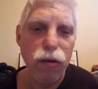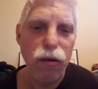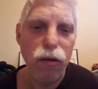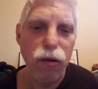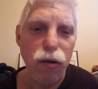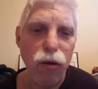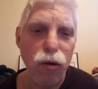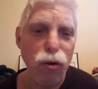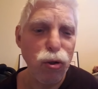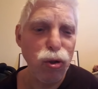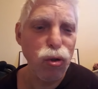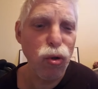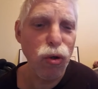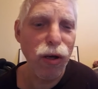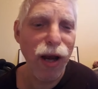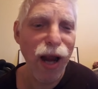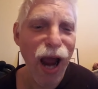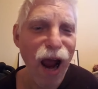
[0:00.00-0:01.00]
You
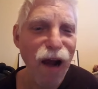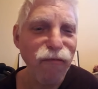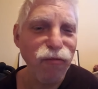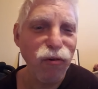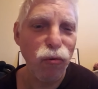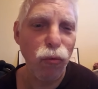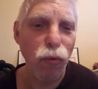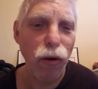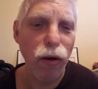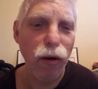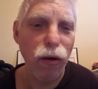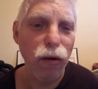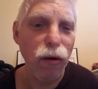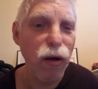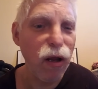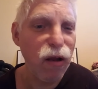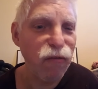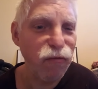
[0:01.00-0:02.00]
shouldn't have to wonder
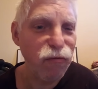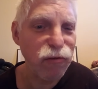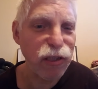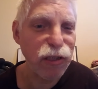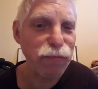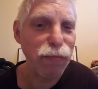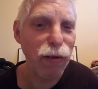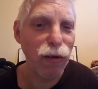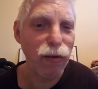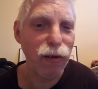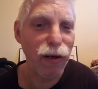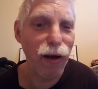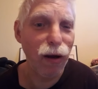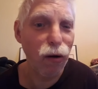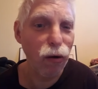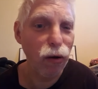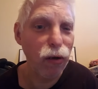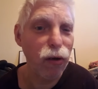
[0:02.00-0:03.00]
if you spelled it
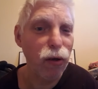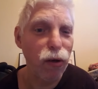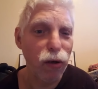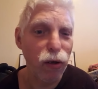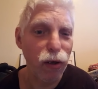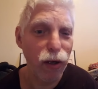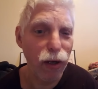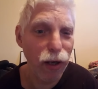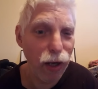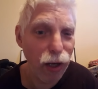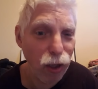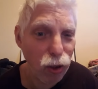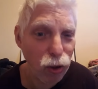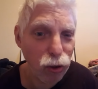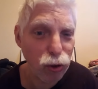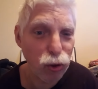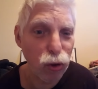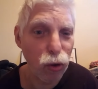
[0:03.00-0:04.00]
out clearly in
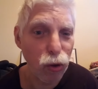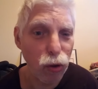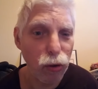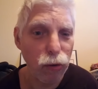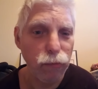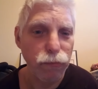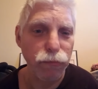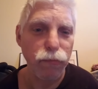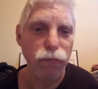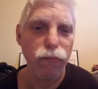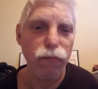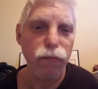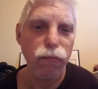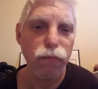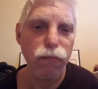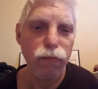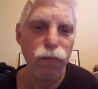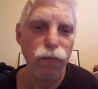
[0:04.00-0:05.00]
your journal.
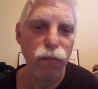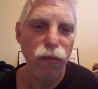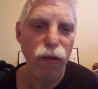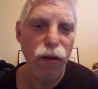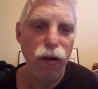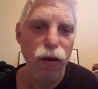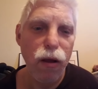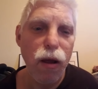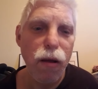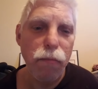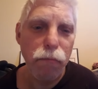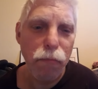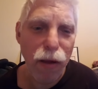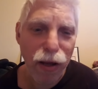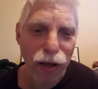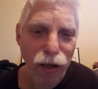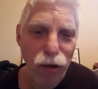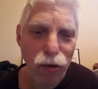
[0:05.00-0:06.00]

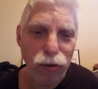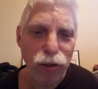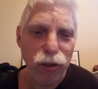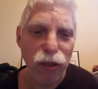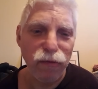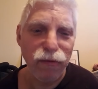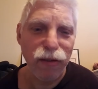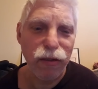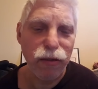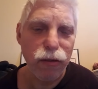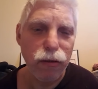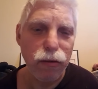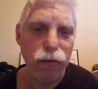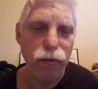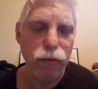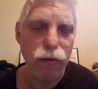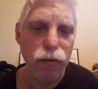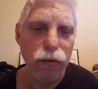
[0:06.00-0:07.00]
Make use of it.
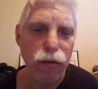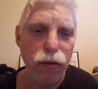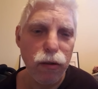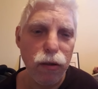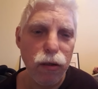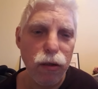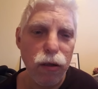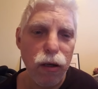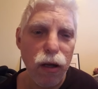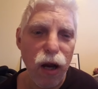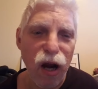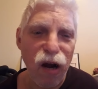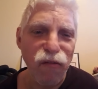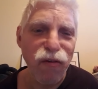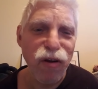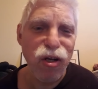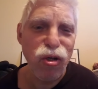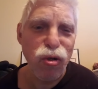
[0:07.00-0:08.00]

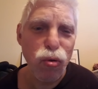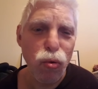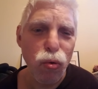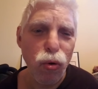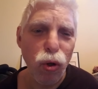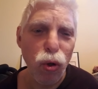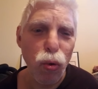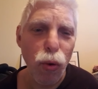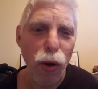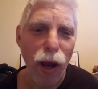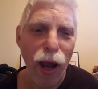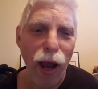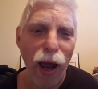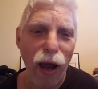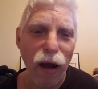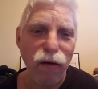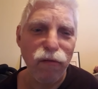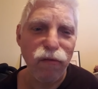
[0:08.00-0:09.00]
Every tool you
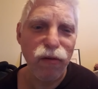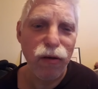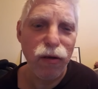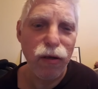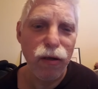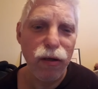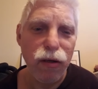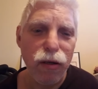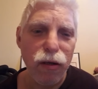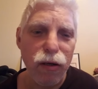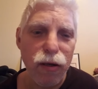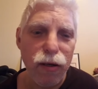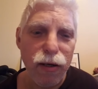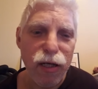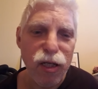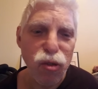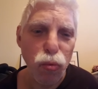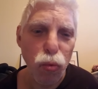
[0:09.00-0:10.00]
have
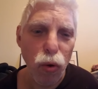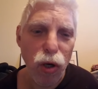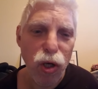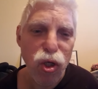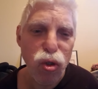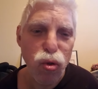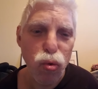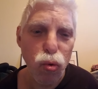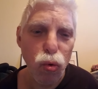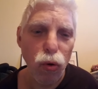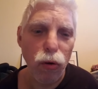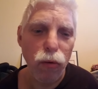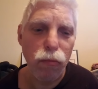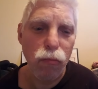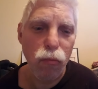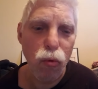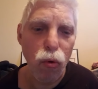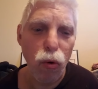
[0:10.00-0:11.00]
is one tool
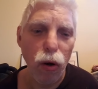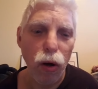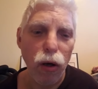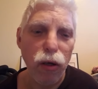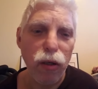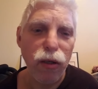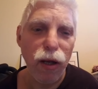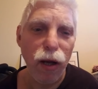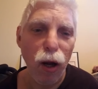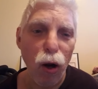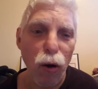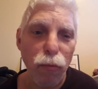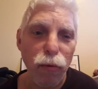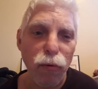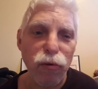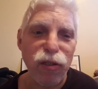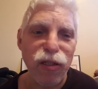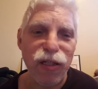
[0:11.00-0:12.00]
more to help
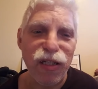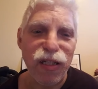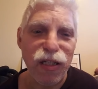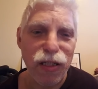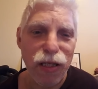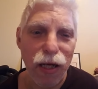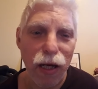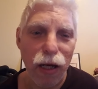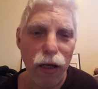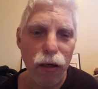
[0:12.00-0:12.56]
you succeed.